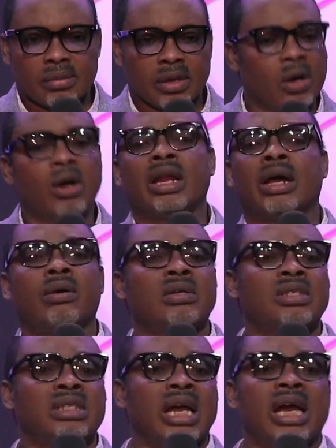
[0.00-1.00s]
Gone are those
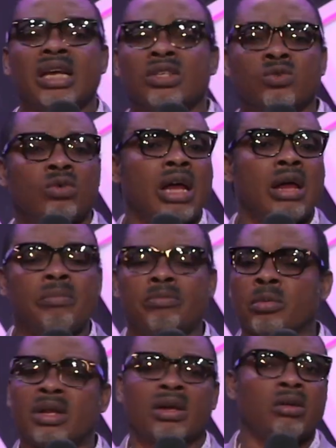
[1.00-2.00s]
days when
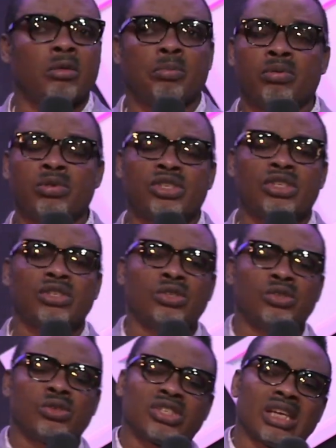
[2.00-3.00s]
somebody's going to pushing you
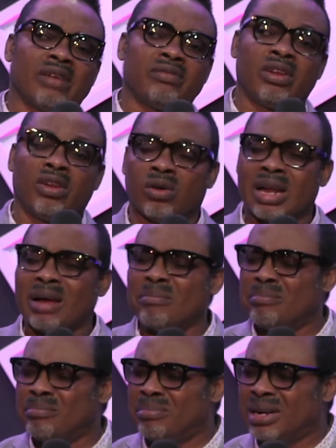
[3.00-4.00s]
to serve the Lord. I'm
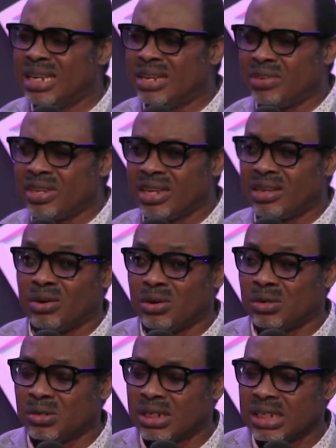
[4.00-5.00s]
believing
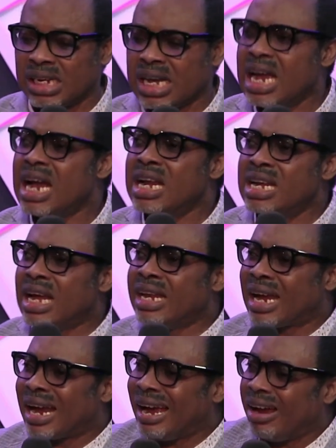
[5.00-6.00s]
God that the
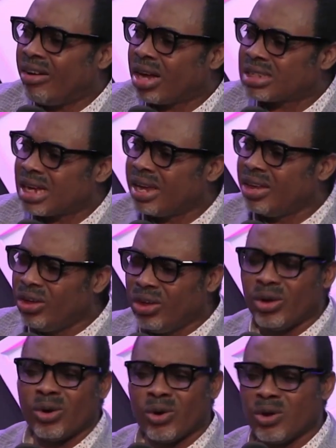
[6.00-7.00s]
character in
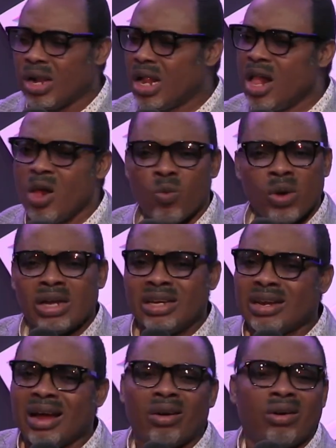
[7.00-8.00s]
you will
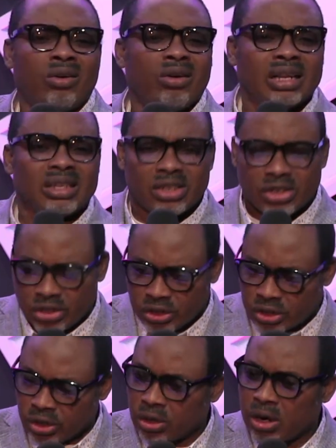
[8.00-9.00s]
direct
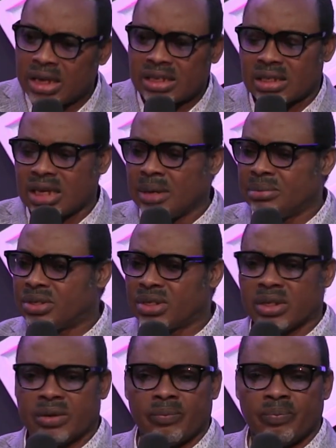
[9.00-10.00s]
your steps.
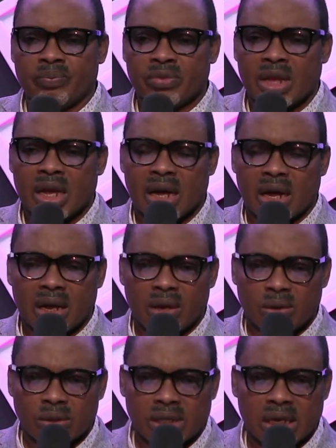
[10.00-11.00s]

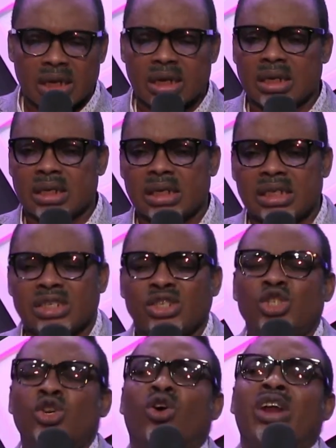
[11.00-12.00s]
Hallelujah. Hallelujah.
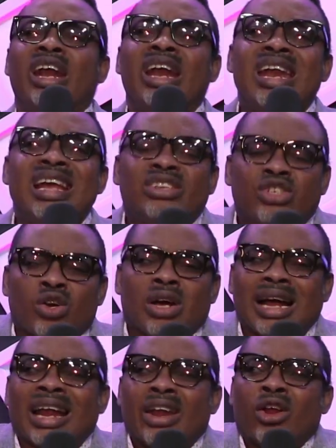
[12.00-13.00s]
Your nature
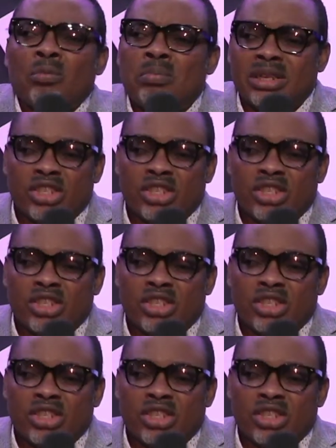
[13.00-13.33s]
cannot be